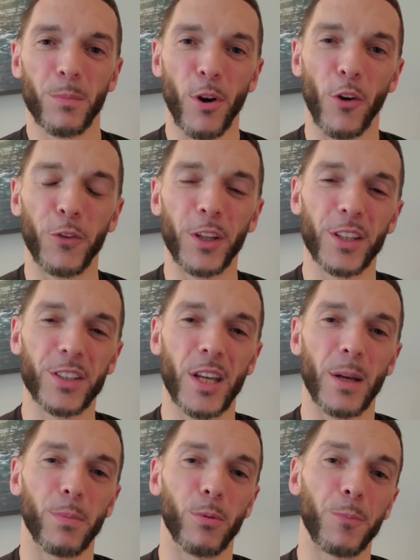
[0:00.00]
Perfect
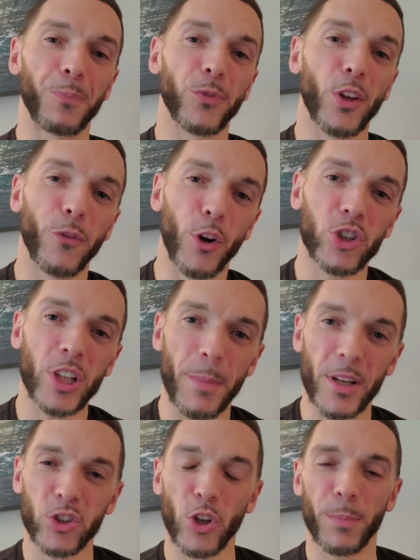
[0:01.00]
example. First time
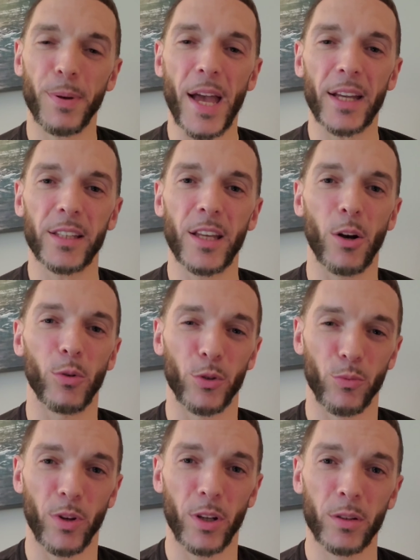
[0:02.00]
I saw Pacquiao in the
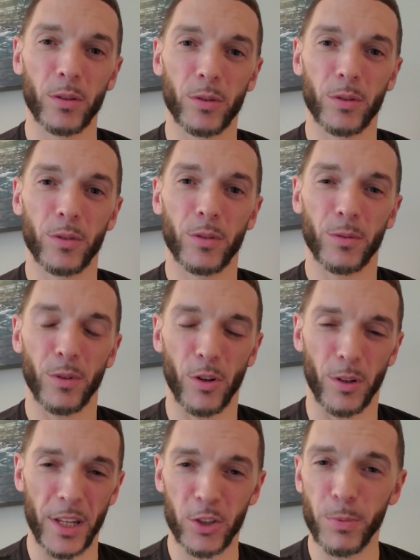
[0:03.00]
ring
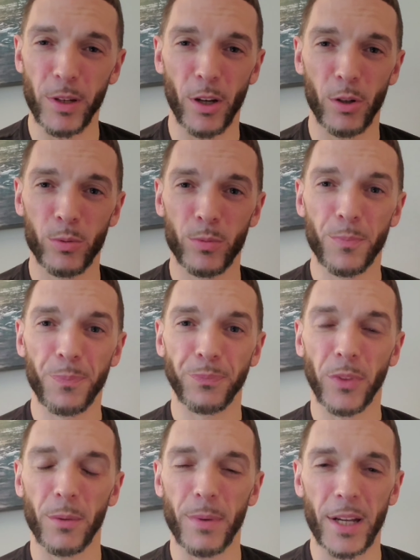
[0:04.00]
on HBO
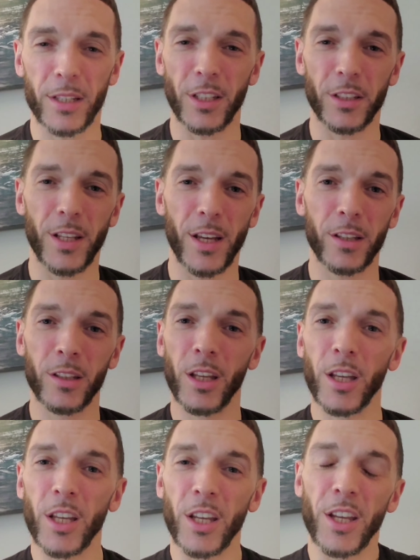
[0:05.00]
back in the day,
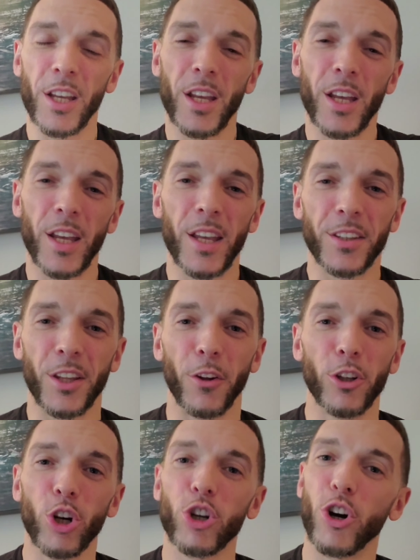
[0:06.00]
the
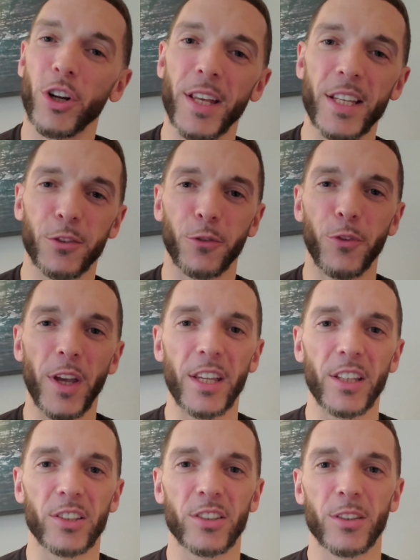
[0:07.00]
look on his
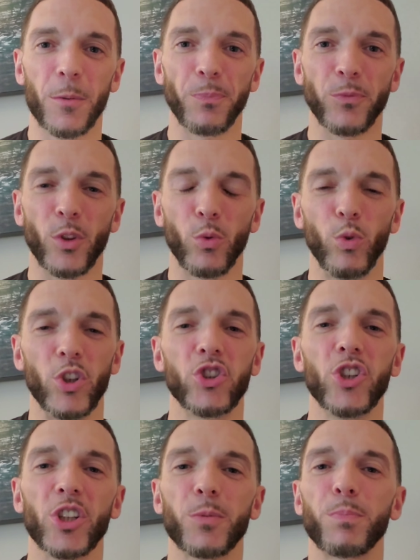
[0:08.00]
face was
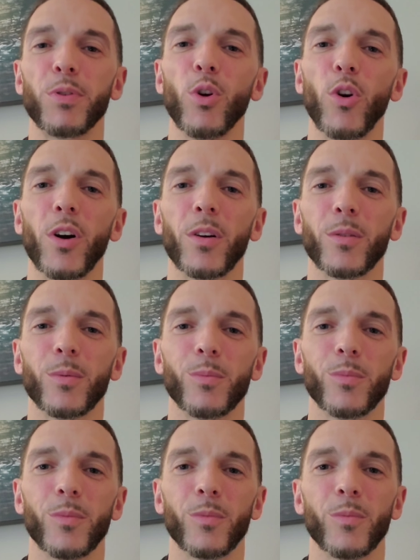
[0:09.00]
just pure,
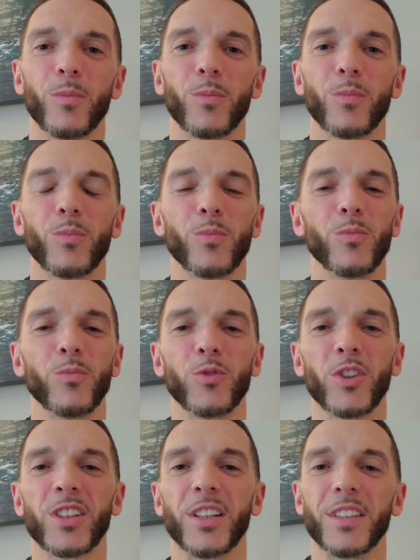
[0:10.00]

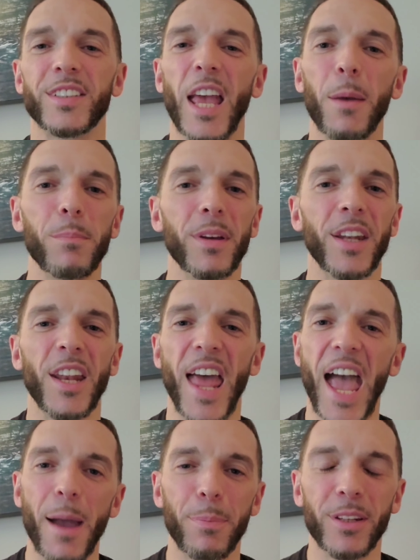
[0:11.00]
just contentment and
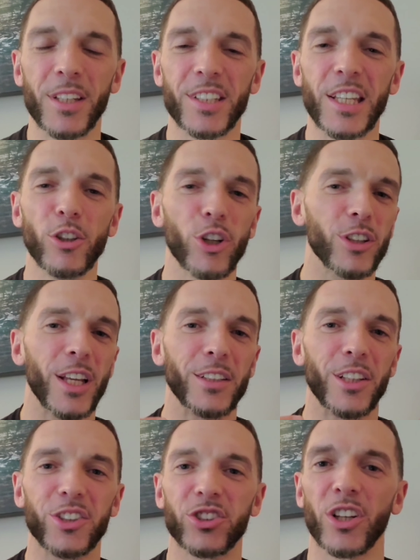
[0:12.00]
happiness. He looked like
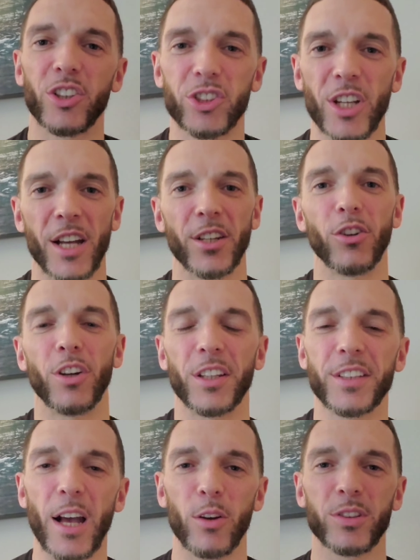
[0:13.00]
the sun shining on a
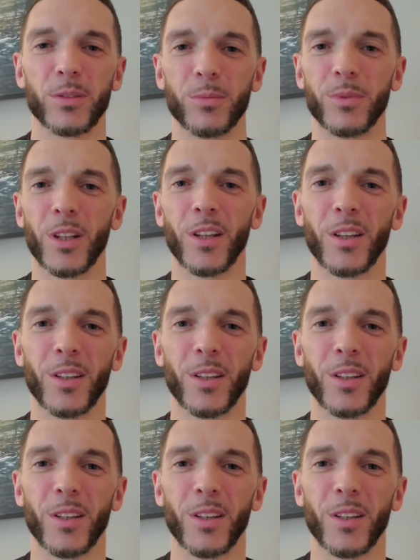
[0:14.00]
thousand